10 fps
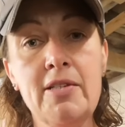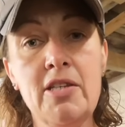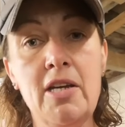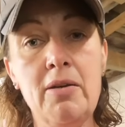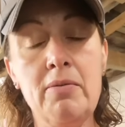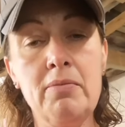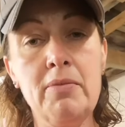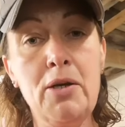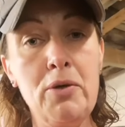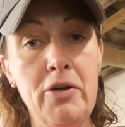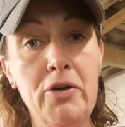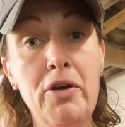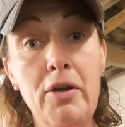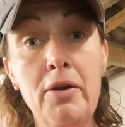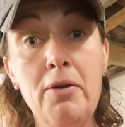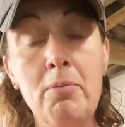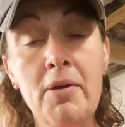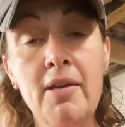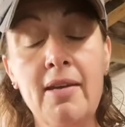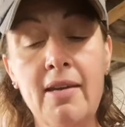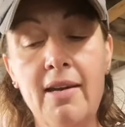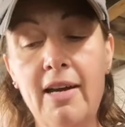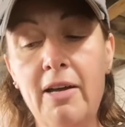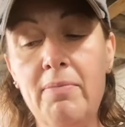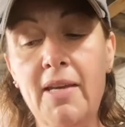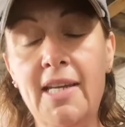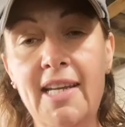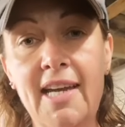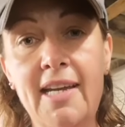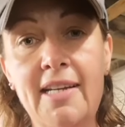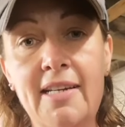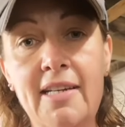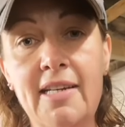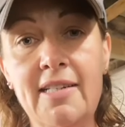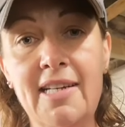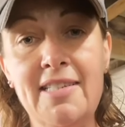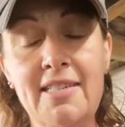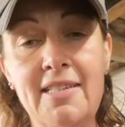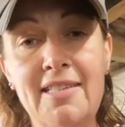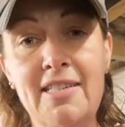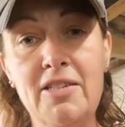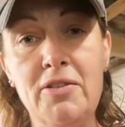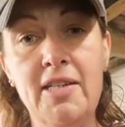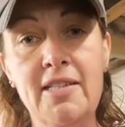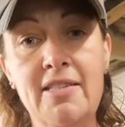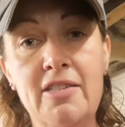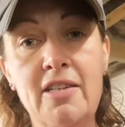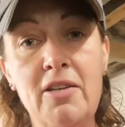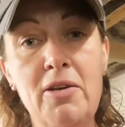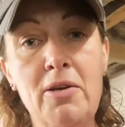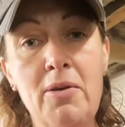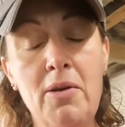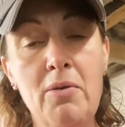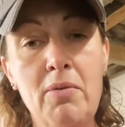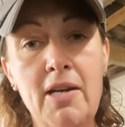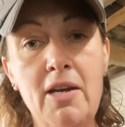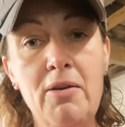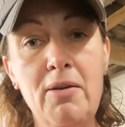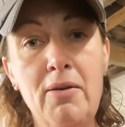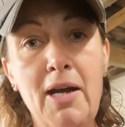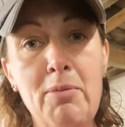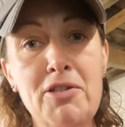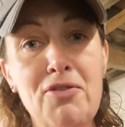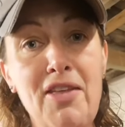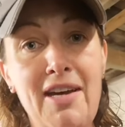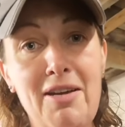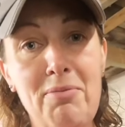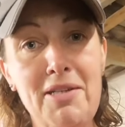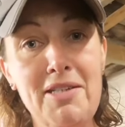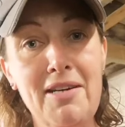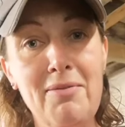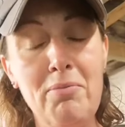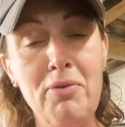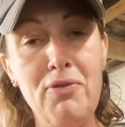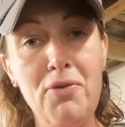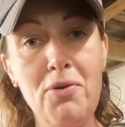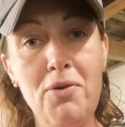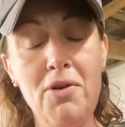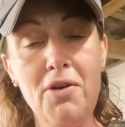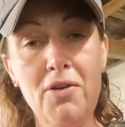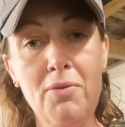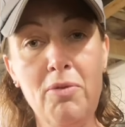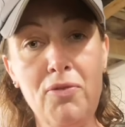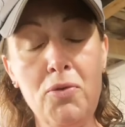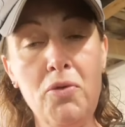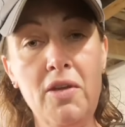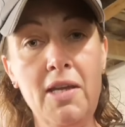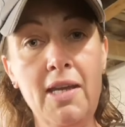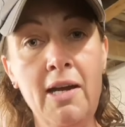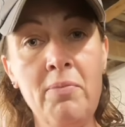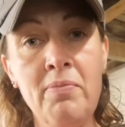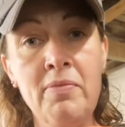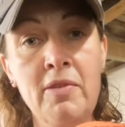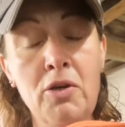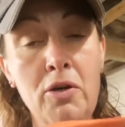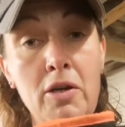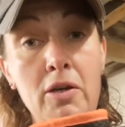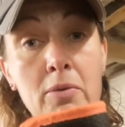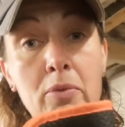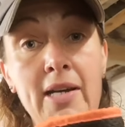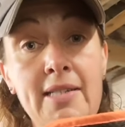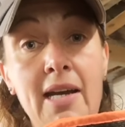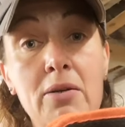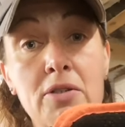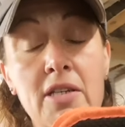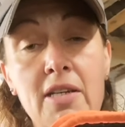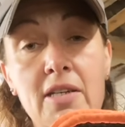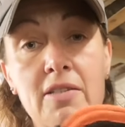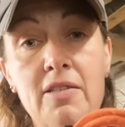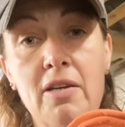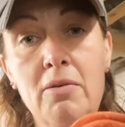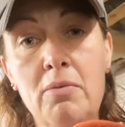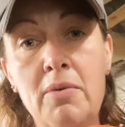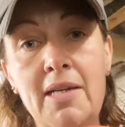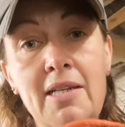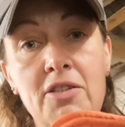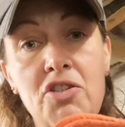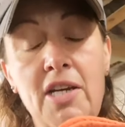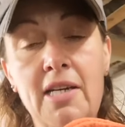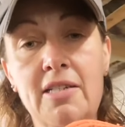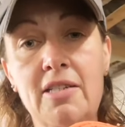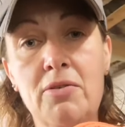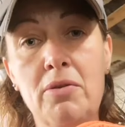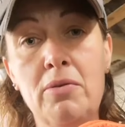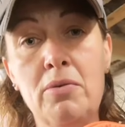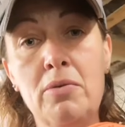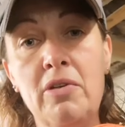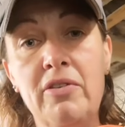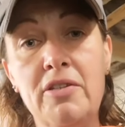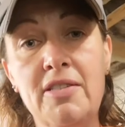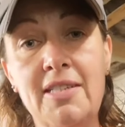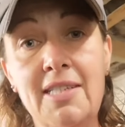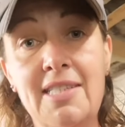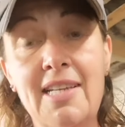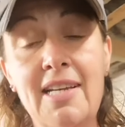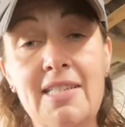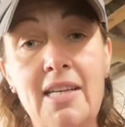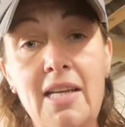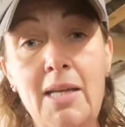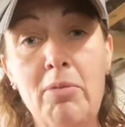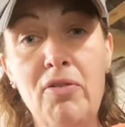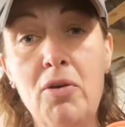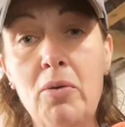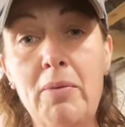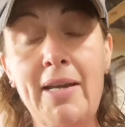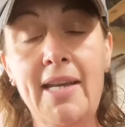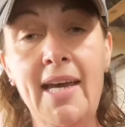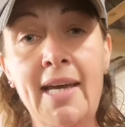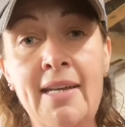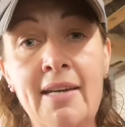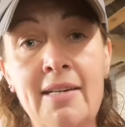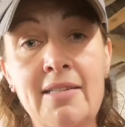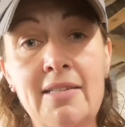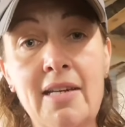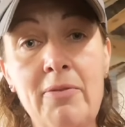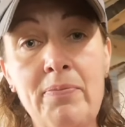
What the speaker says: So we call it hook and loop, and again it has statistics on it, so that we know how much of that can be done before the hook and loop wears out. So we checked through all of those statistics before we went ahead and